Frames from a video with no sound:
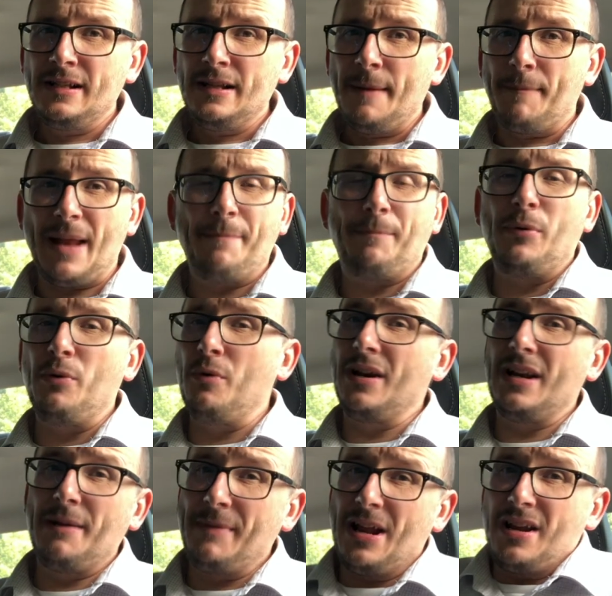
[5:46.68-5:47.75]
Blackpool were a
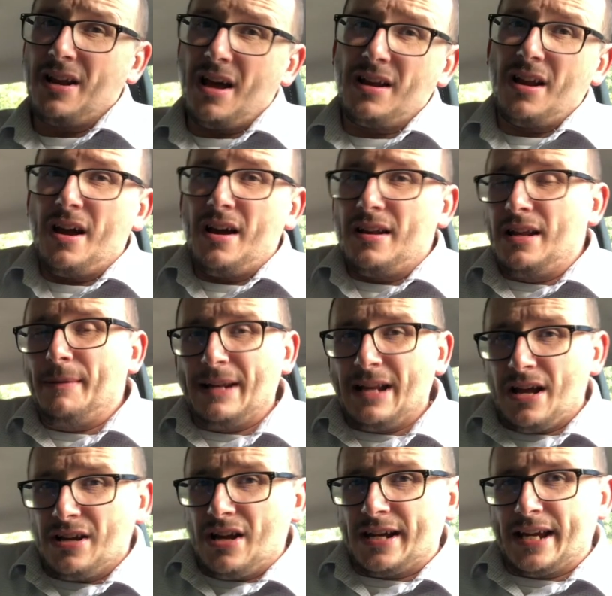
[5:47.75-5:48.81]
little bit
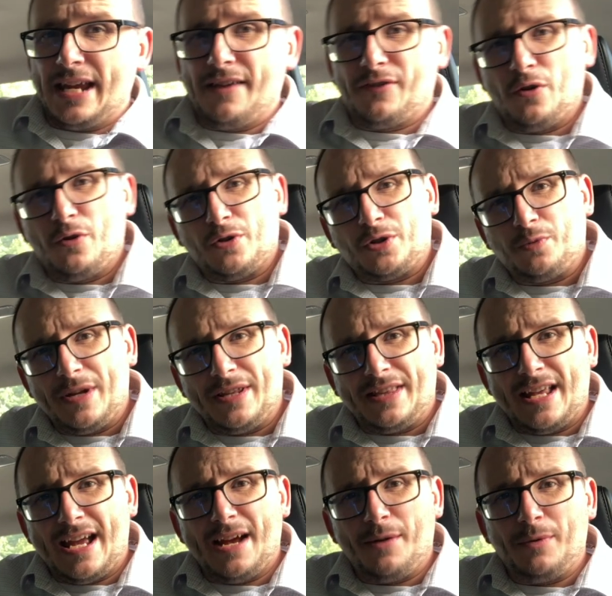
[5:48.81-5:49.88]
unlucky, of course, with
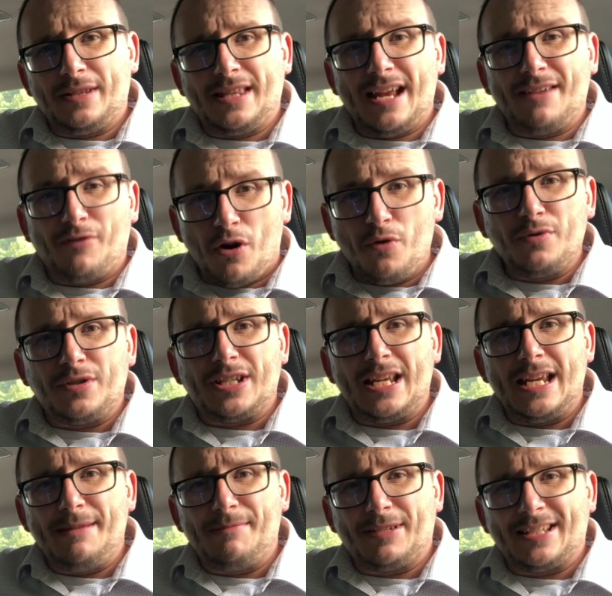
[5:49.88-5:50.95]
their own
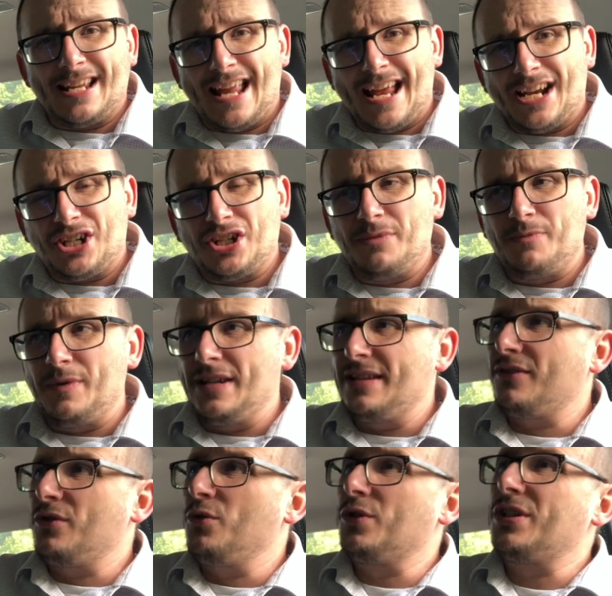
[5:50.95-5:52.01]
team selection, with,
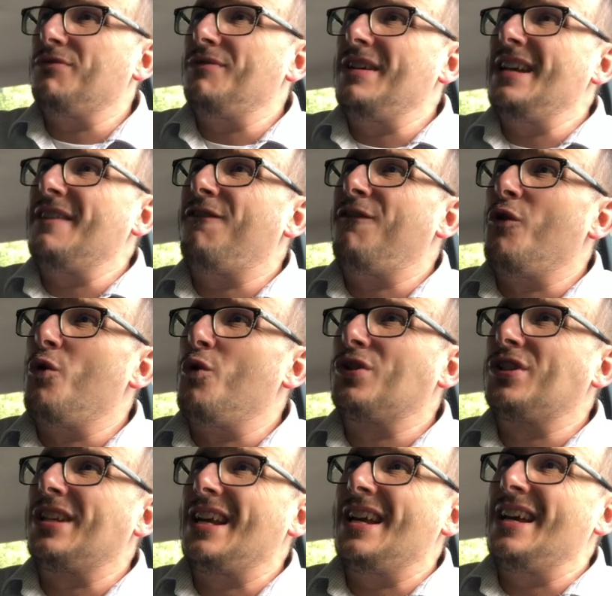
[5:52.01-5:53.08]
of course, 3
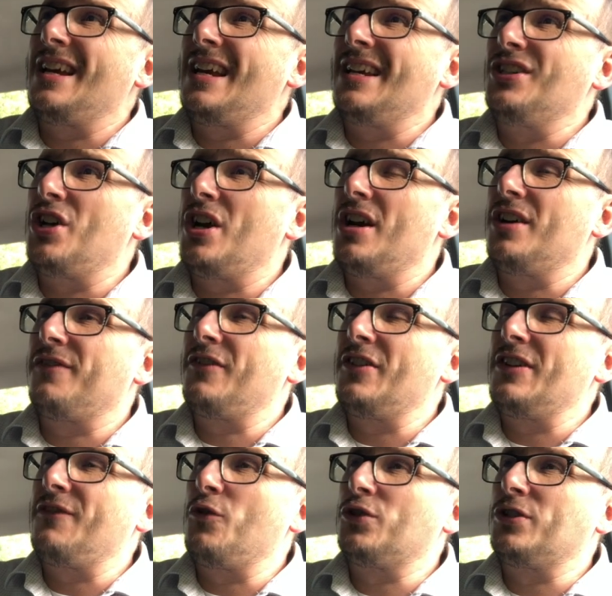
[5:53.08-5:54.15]
forced
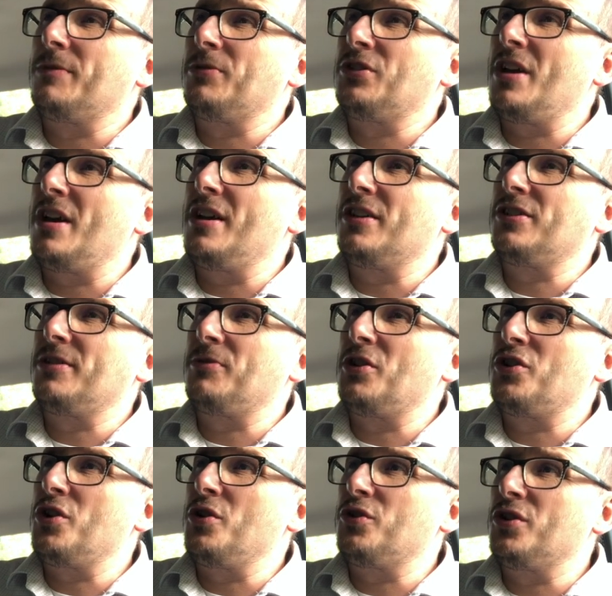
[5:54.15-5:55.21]

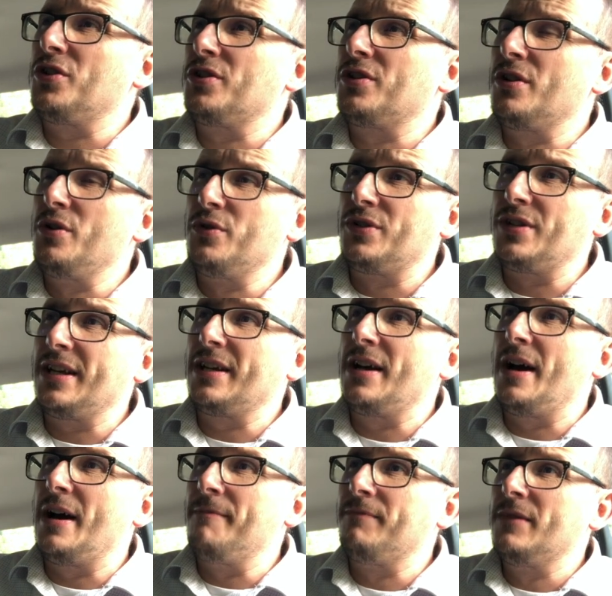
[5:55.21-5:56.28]
substitutions,
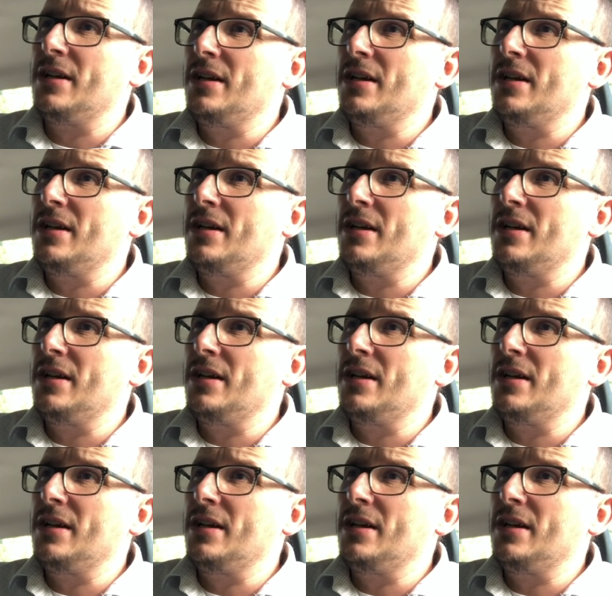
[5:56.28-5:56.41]
losing